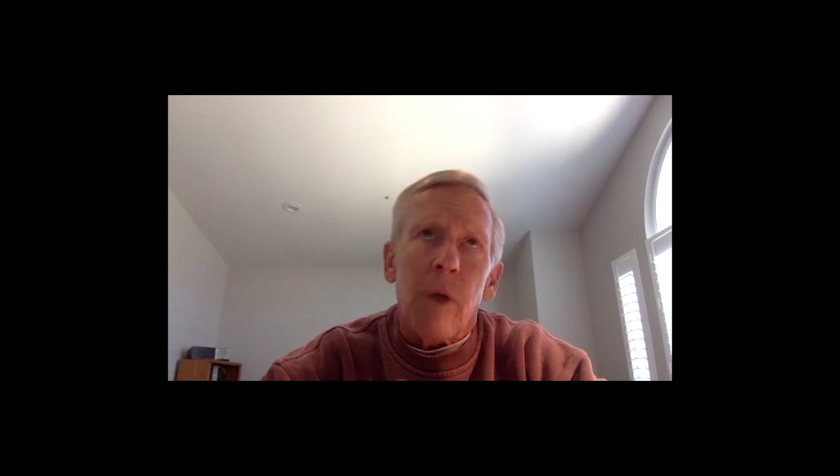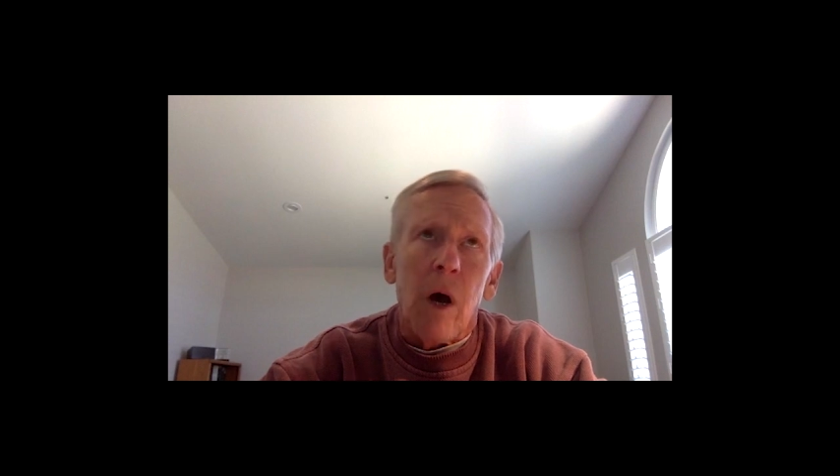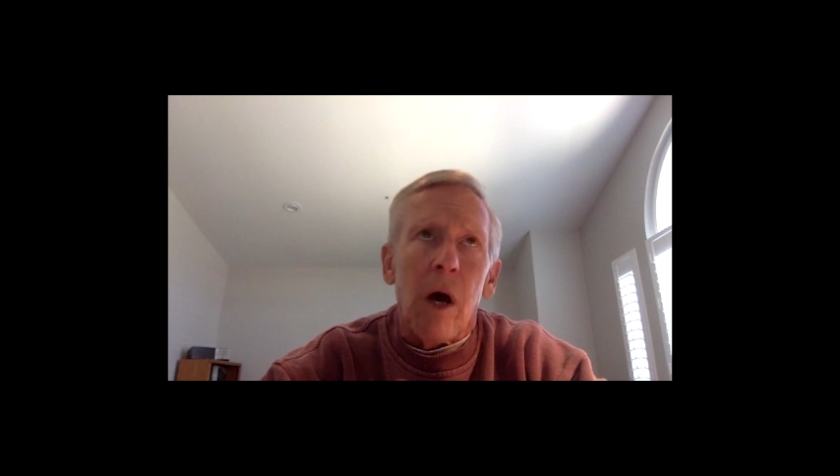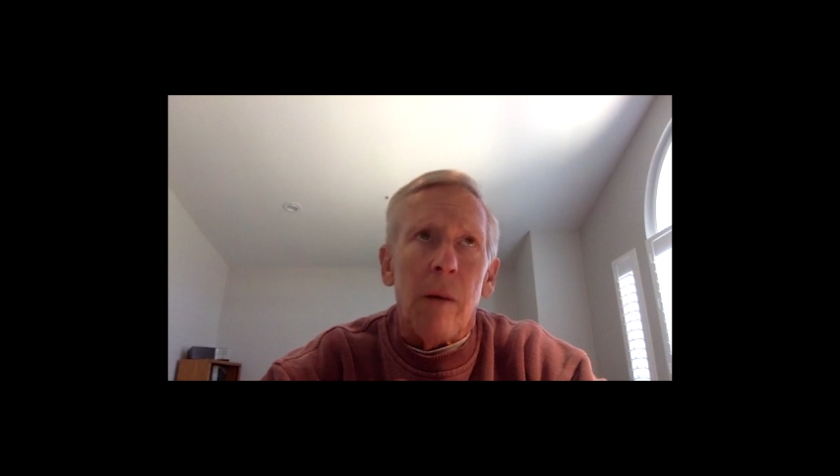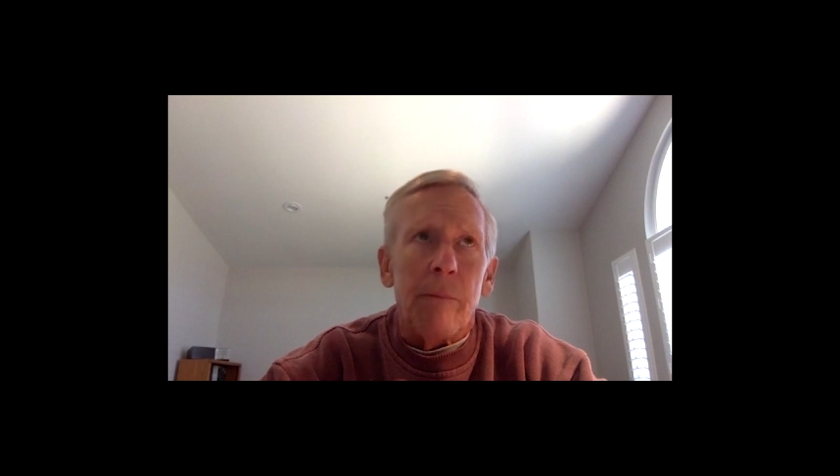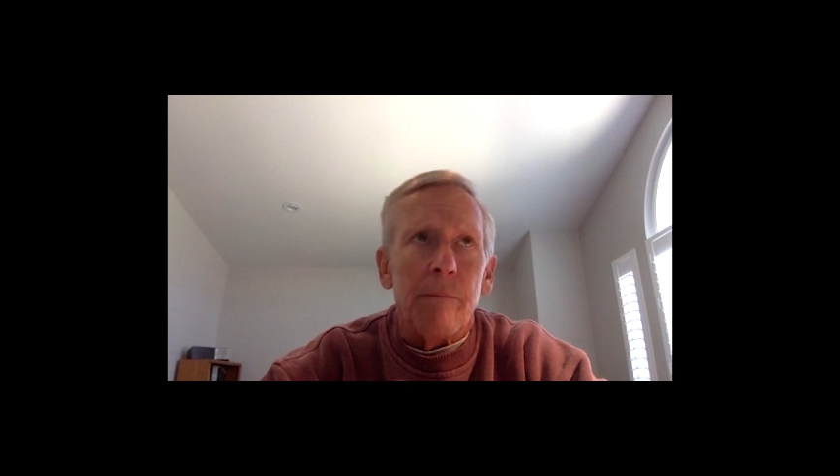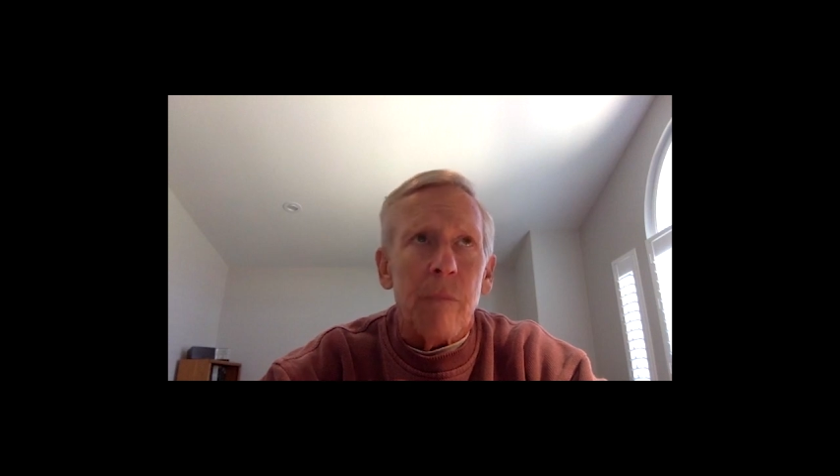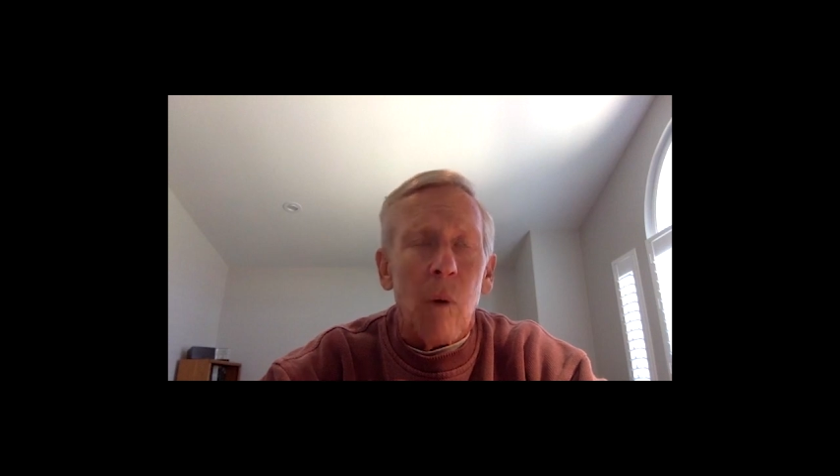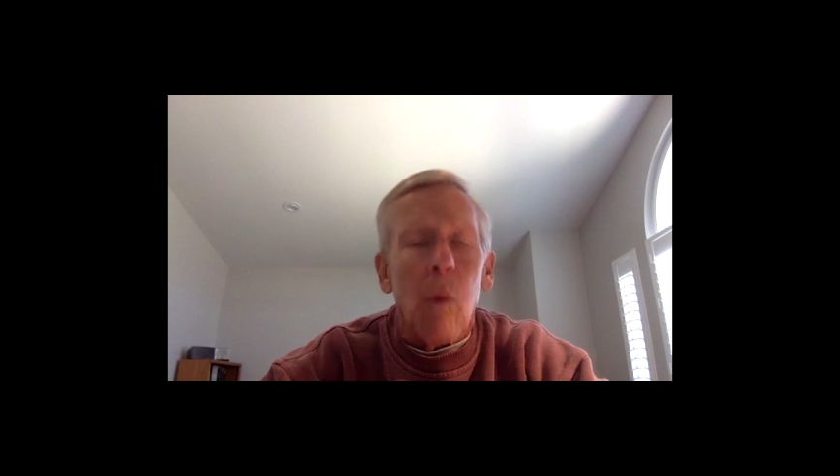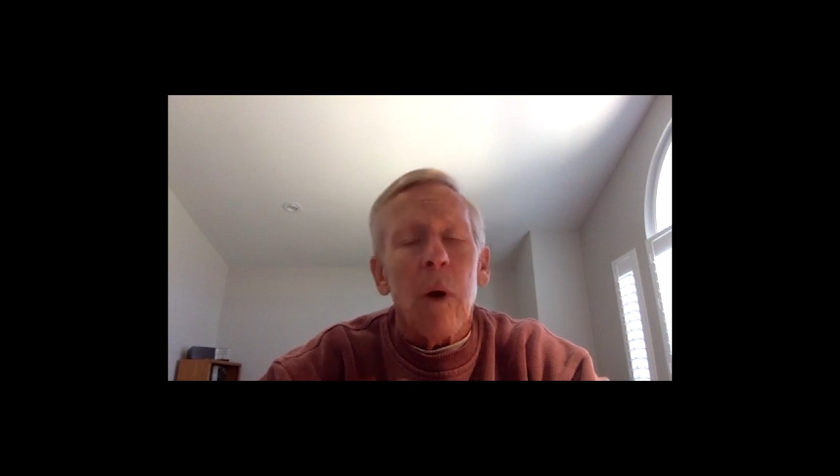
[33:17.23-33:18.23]

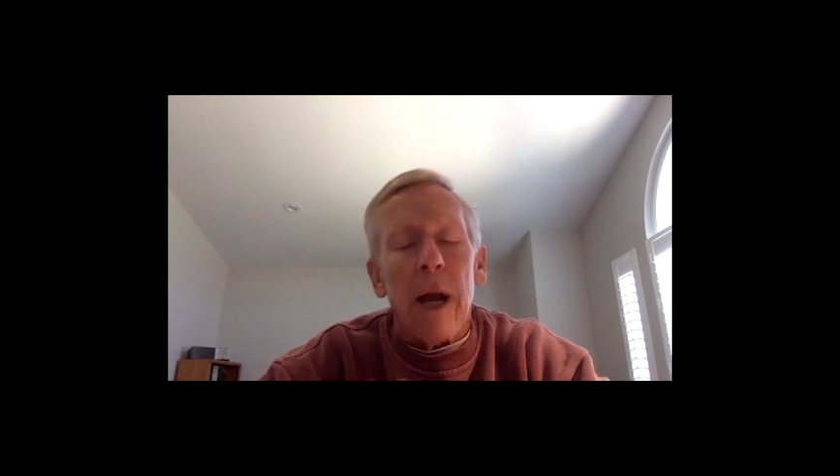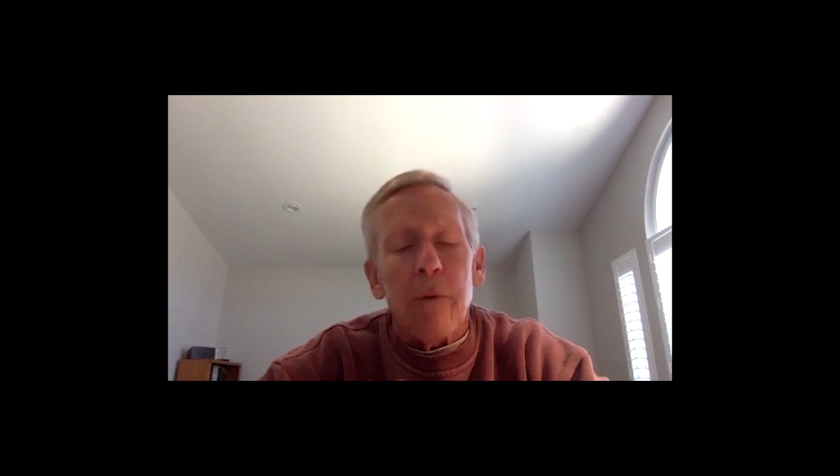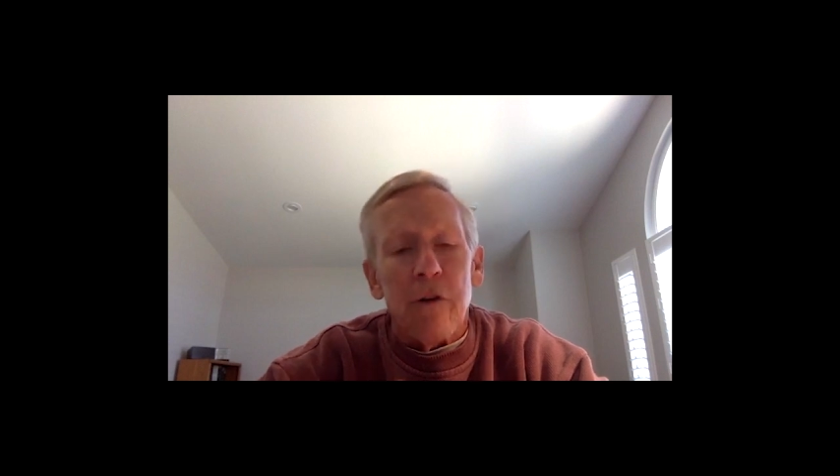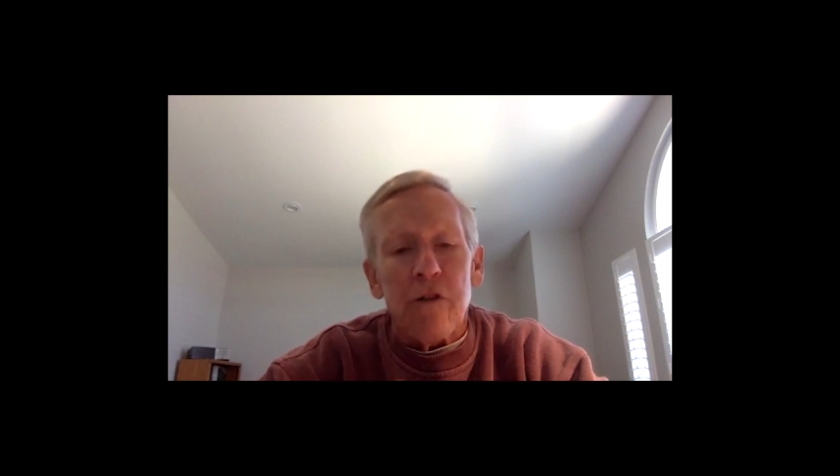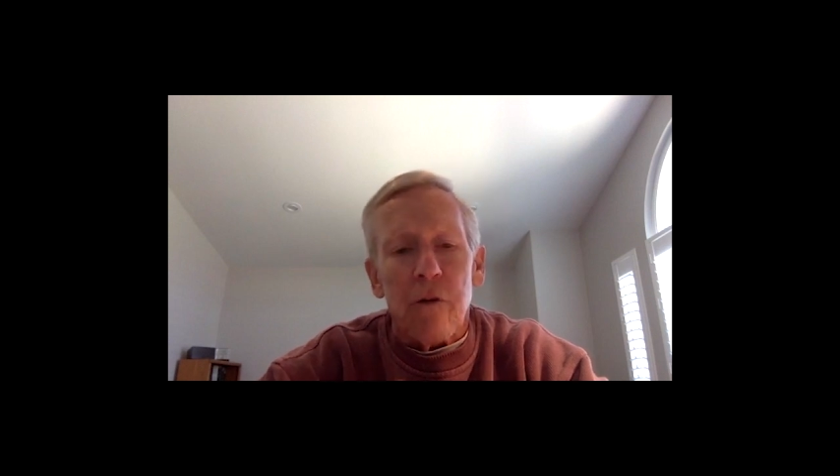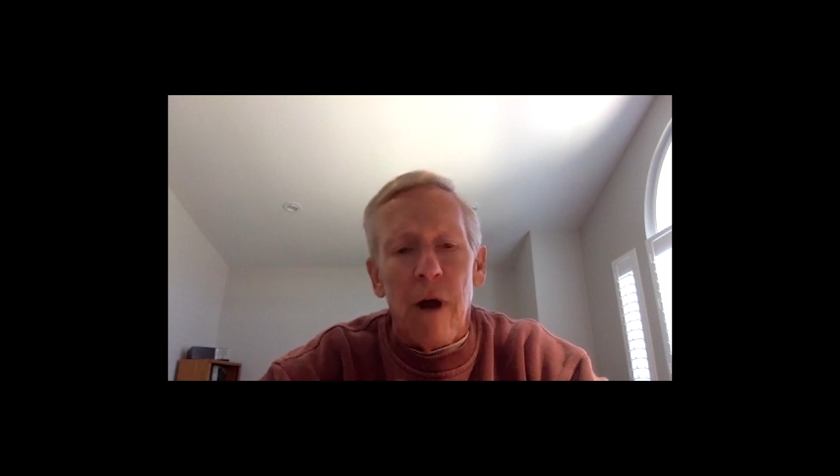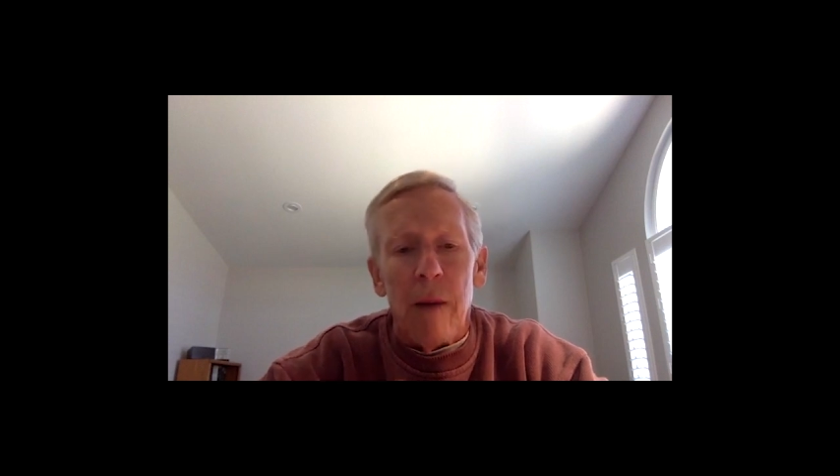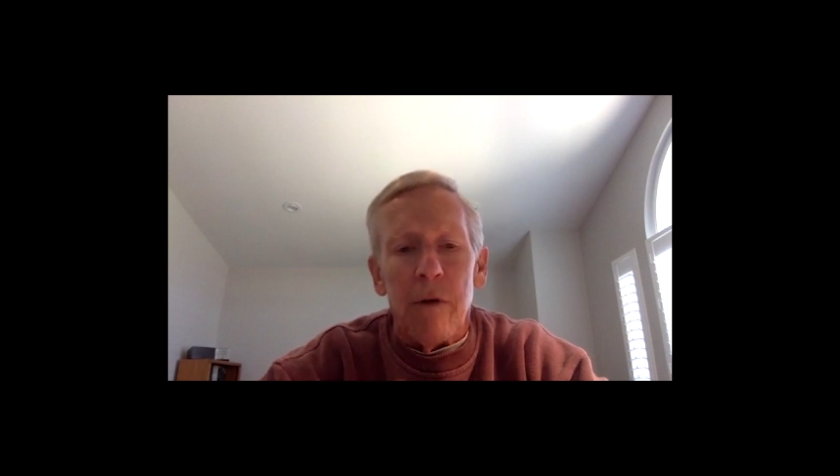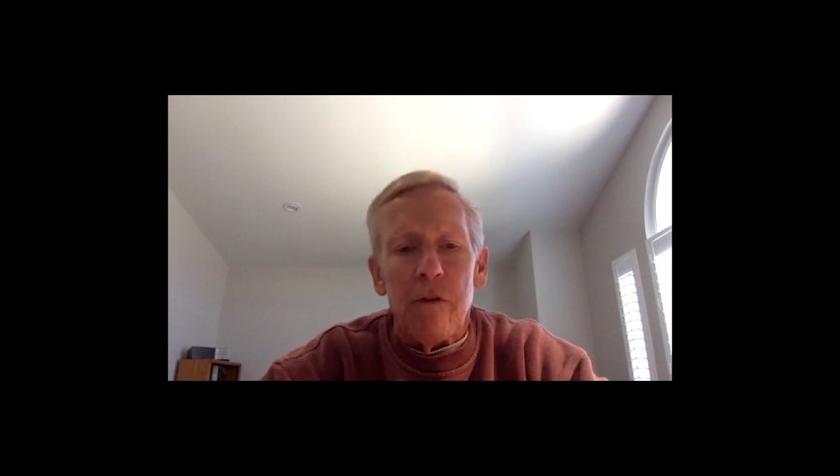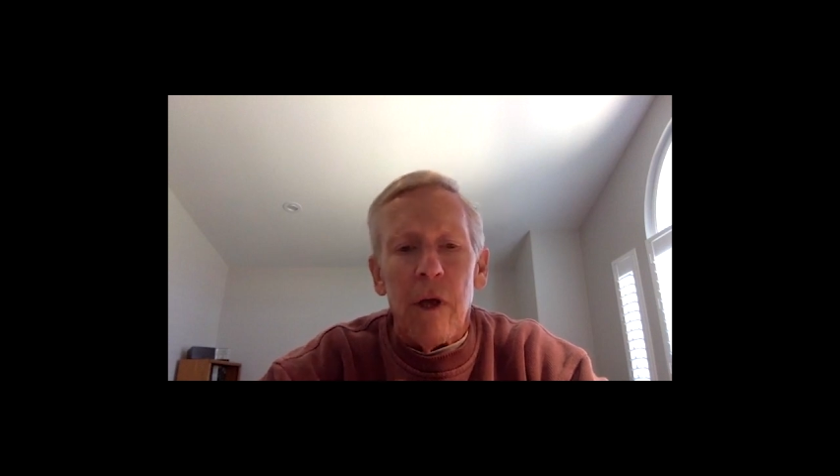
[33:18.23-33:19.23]
what I would
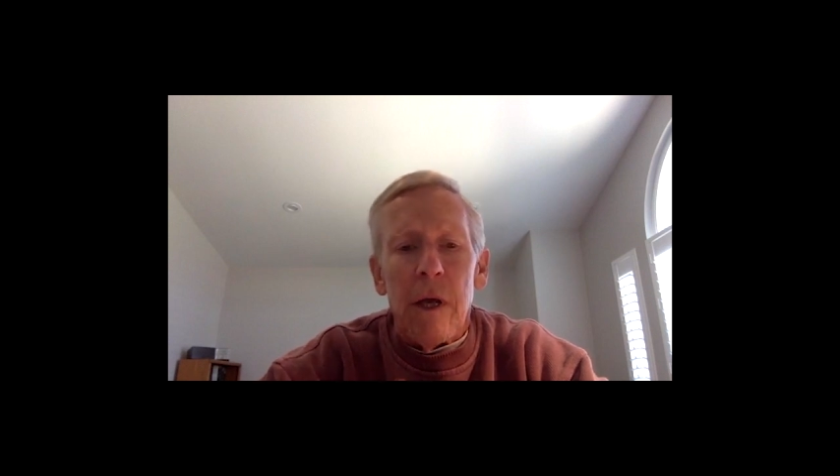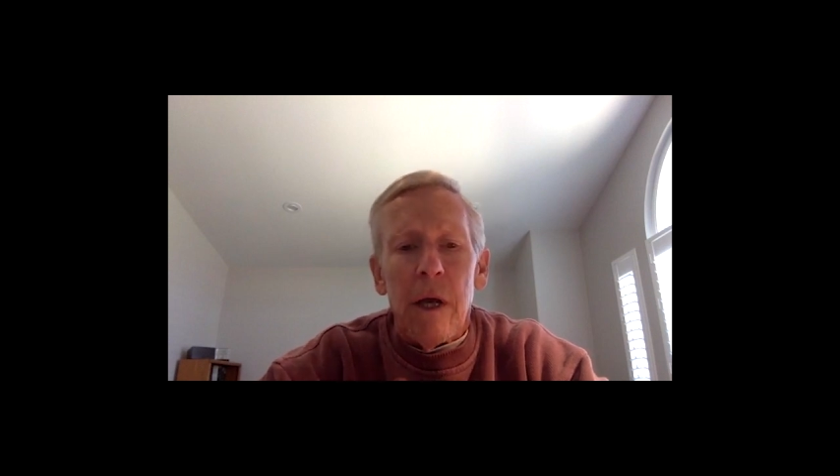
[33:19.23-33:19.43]
describe as